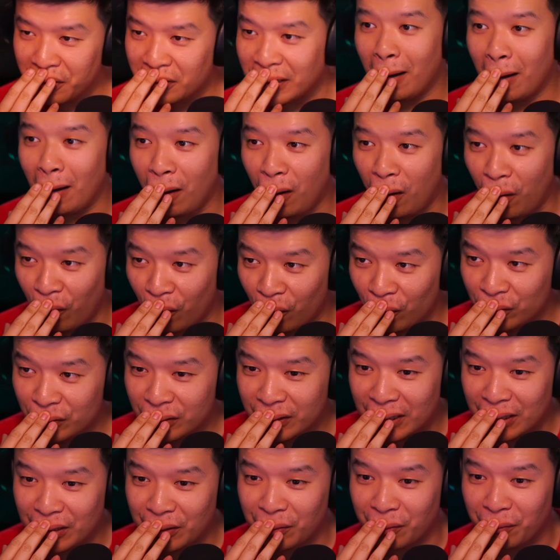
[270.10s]
Like,
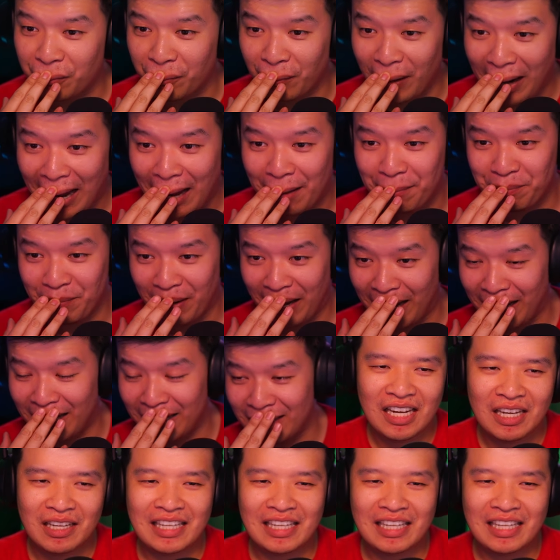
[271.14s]
holy crap, man.